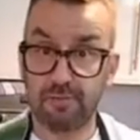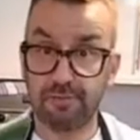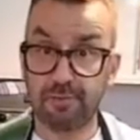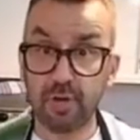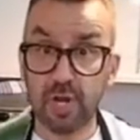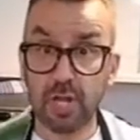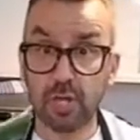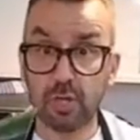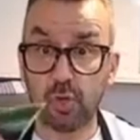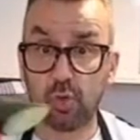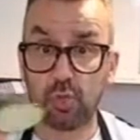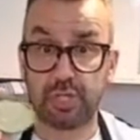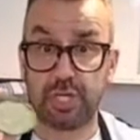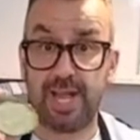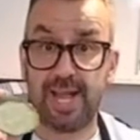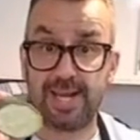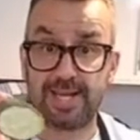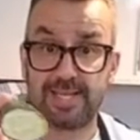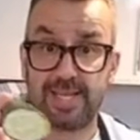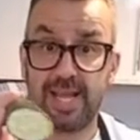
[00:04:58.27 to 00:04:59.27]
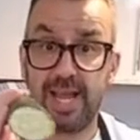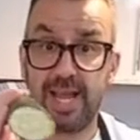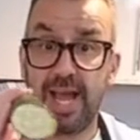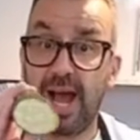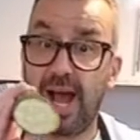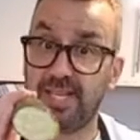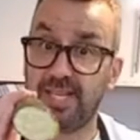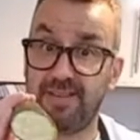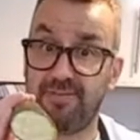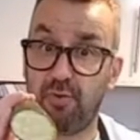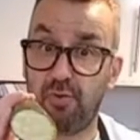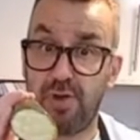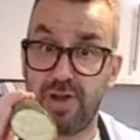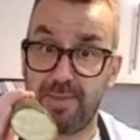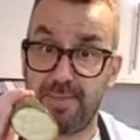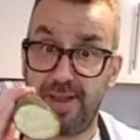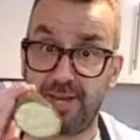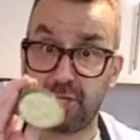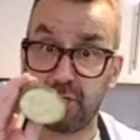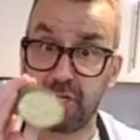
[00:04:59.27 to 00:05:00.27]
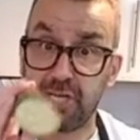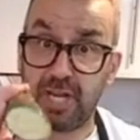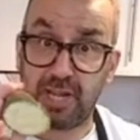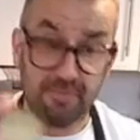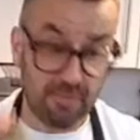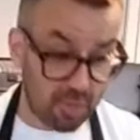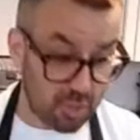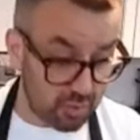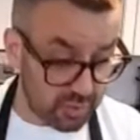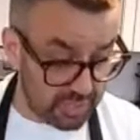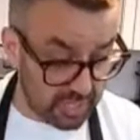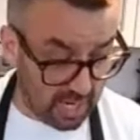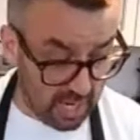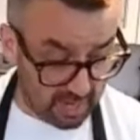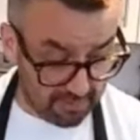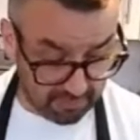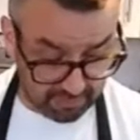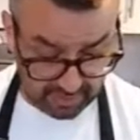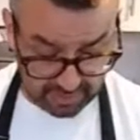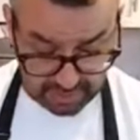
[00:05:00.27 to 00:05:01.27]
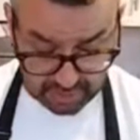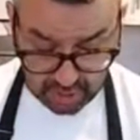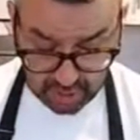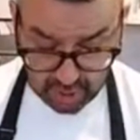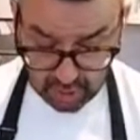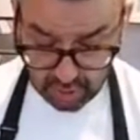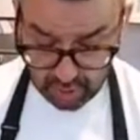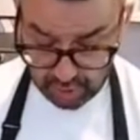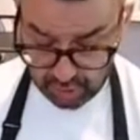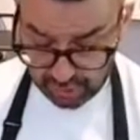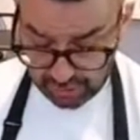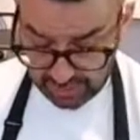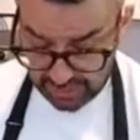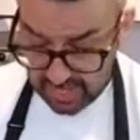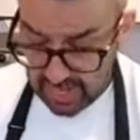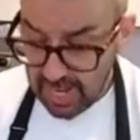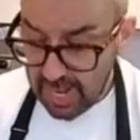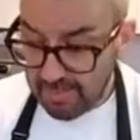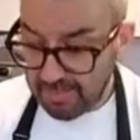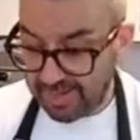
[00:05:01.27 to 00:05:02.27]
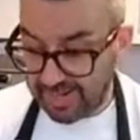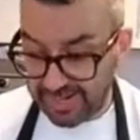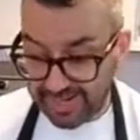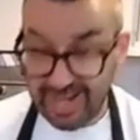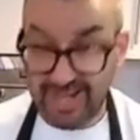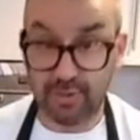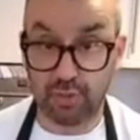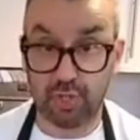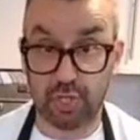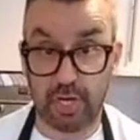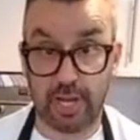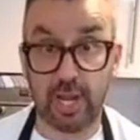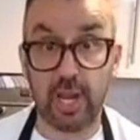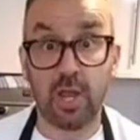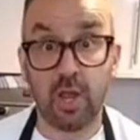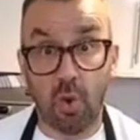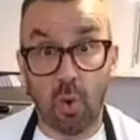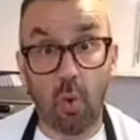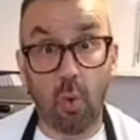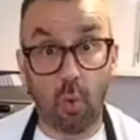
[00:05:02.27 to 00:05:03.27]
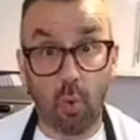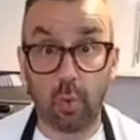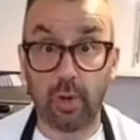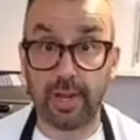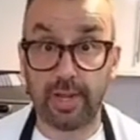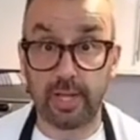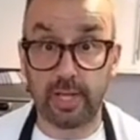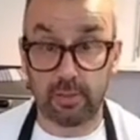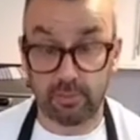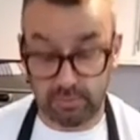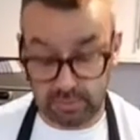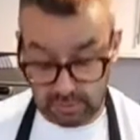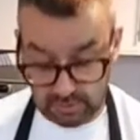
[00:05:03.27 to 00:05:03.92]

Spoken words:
For our courgette, as I've already mentioned, I've used half of it earlier, but literally all I'm going